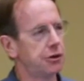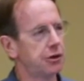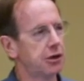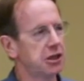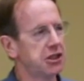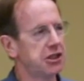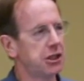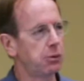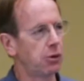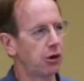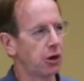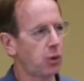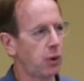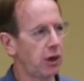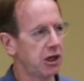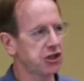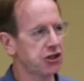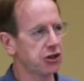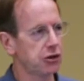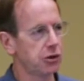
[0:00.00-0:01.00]
You can see what
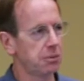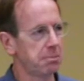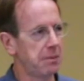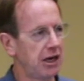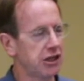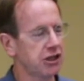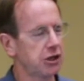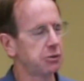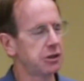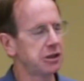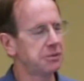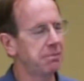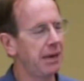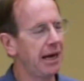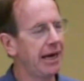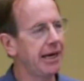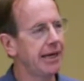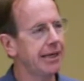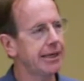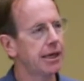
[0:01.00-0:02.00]
question or measure was
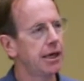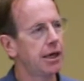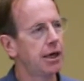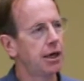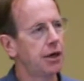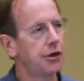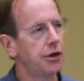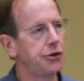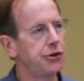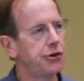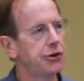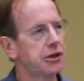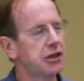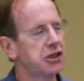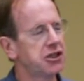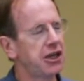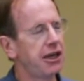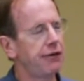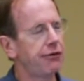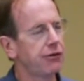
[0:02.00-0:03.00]
made, and you can
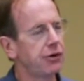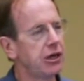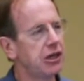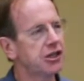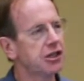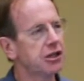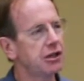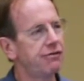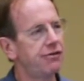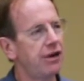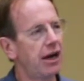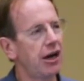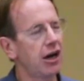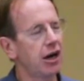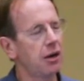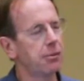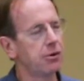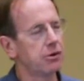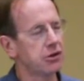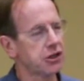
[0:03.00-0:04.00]
see for each of the
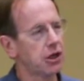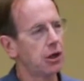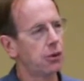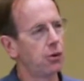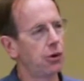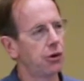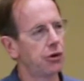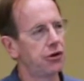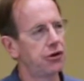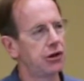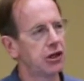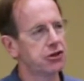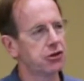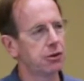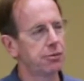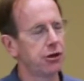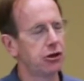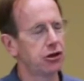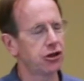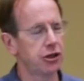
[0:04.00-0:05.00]
variables what the
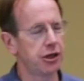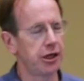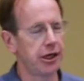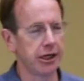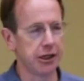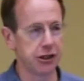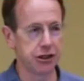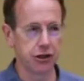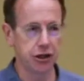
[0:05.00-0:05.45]
distribution is.